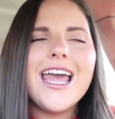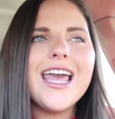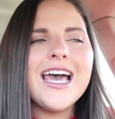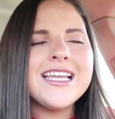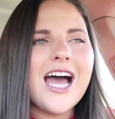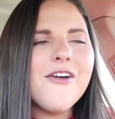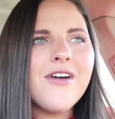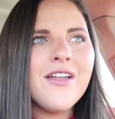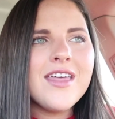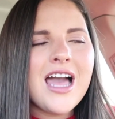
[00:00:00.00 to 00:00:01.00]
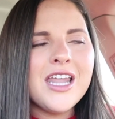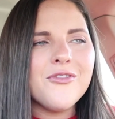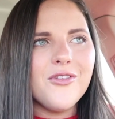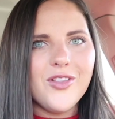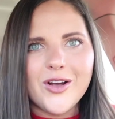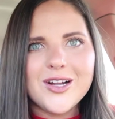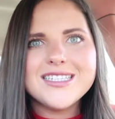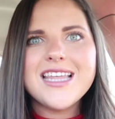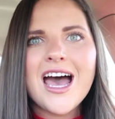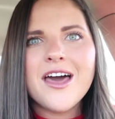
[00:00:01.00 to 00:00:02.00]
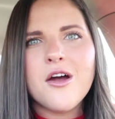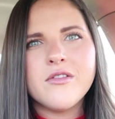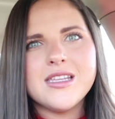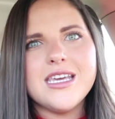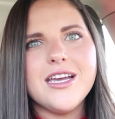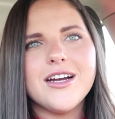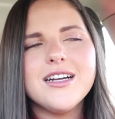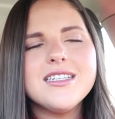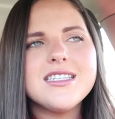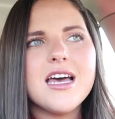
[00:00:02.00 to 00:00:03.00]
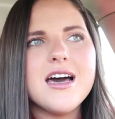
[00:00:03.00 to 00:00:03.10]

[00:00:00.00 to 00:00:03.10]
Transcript: And I finally kind of learned that over the years.